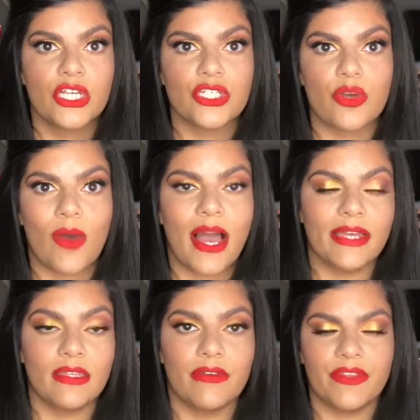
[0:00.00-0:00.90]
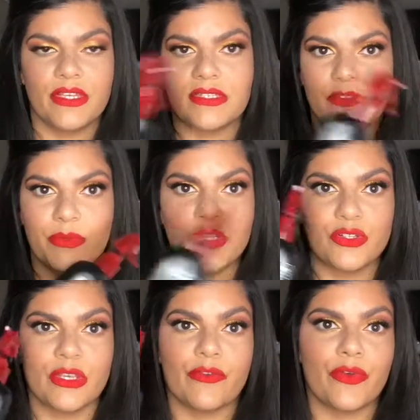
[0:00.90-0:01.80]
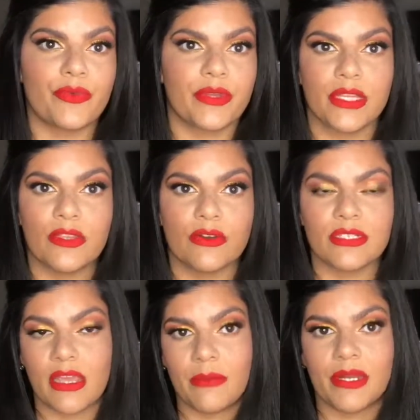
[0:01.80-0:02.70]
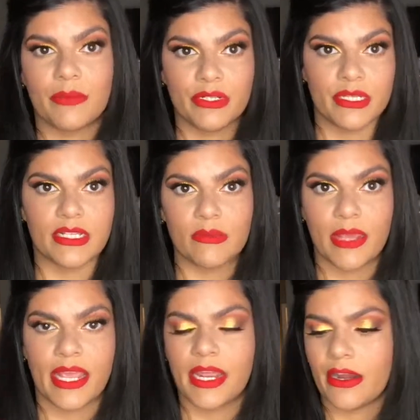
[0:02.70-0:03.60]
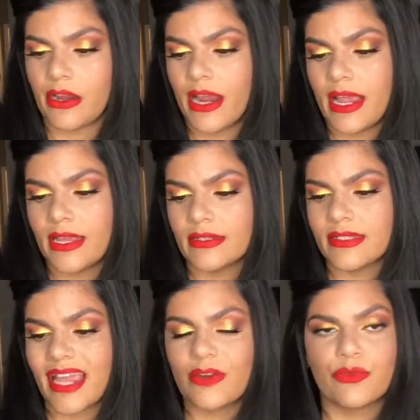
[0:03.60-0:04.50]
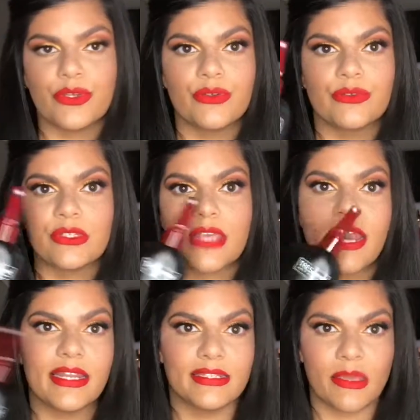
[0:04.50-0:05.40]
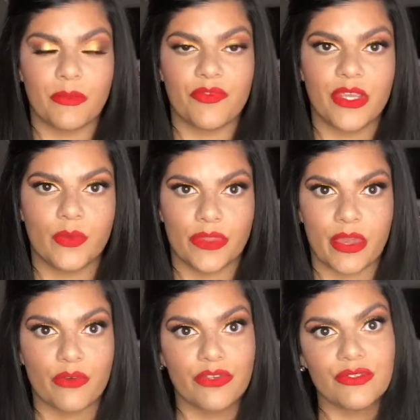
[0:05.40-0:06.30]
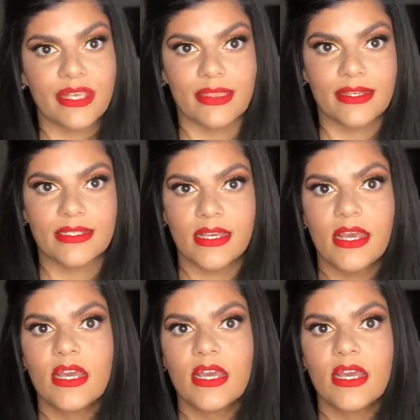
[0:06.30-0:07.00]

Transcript: So I love this. I've been using it for a really long time, and it protects my hair, and I don't use any type of heat without using this.